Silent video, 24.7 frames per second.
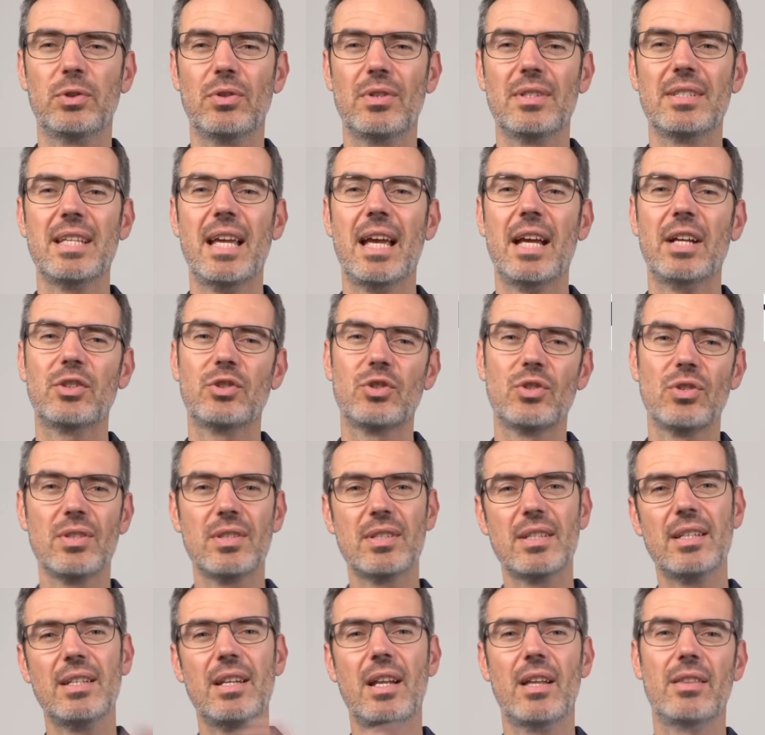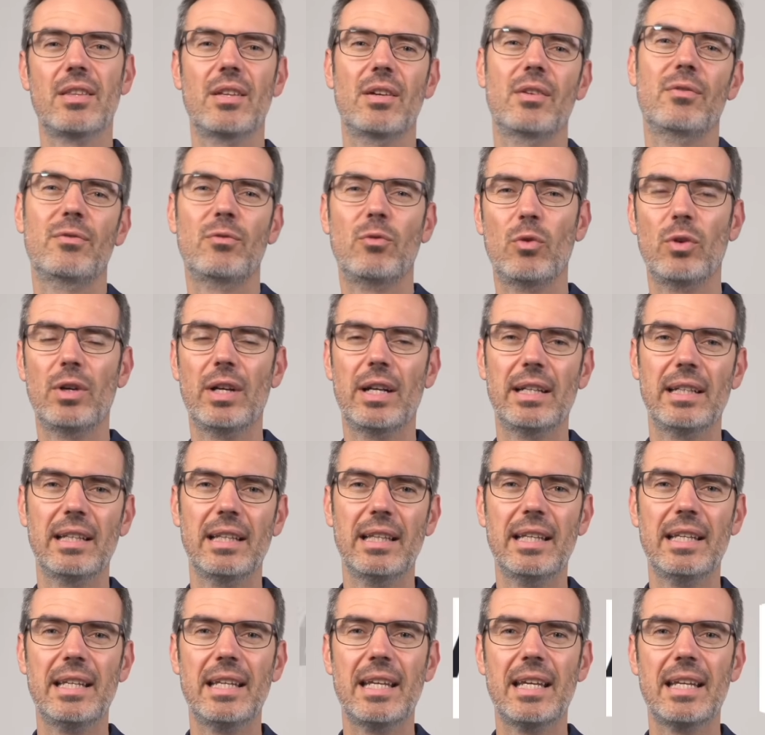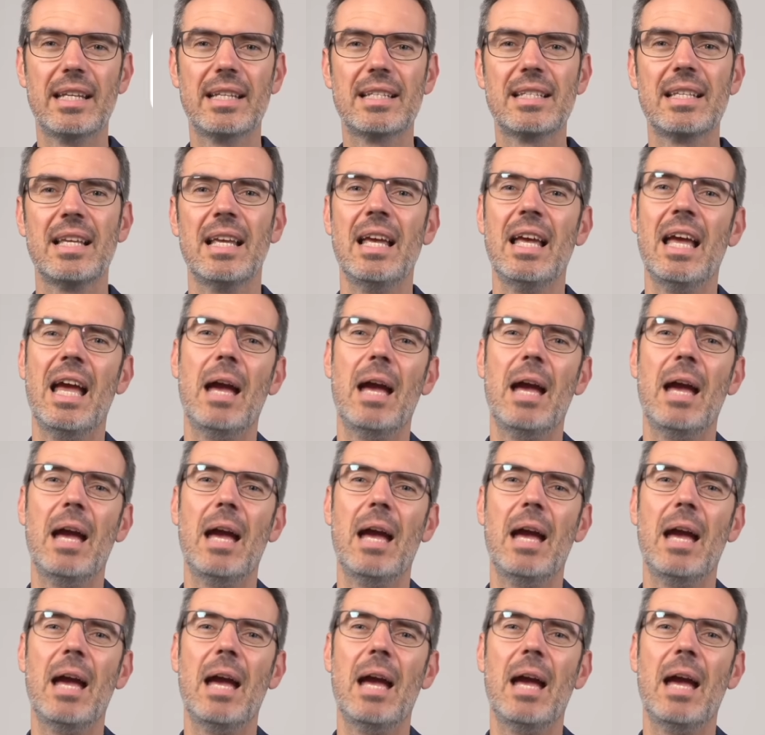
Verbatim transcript: transactions, another for analytics,